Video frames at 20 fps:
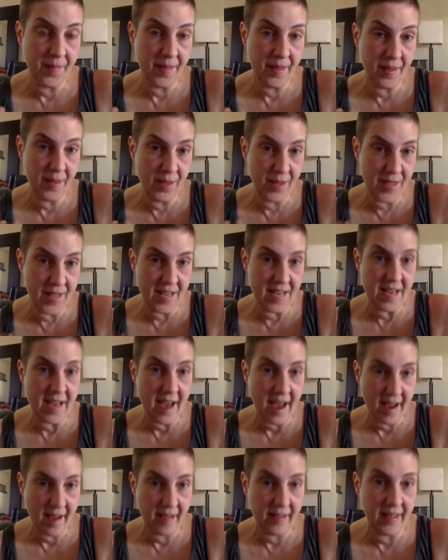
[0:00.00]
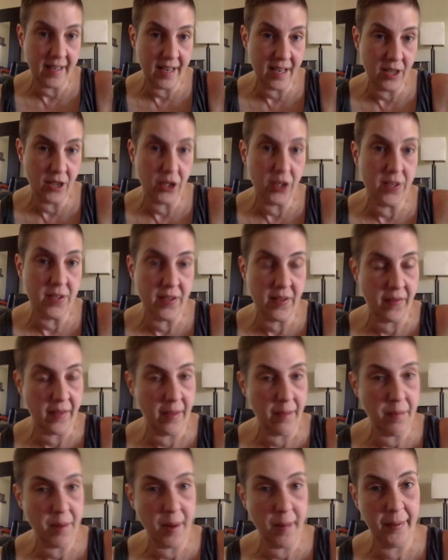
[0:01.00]
the allegations that
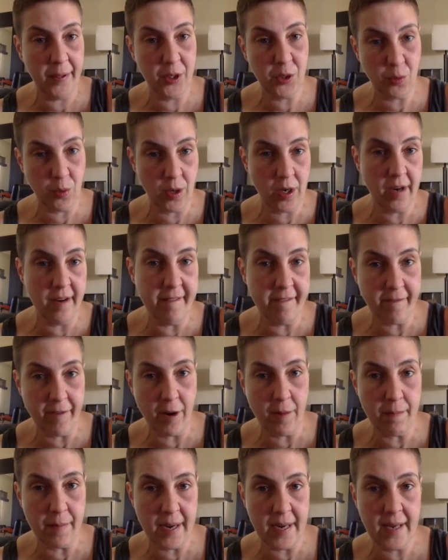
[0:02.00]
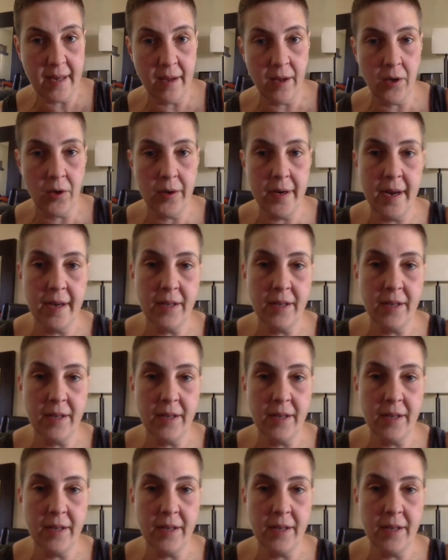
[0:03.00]
they published were confirmed by Calgary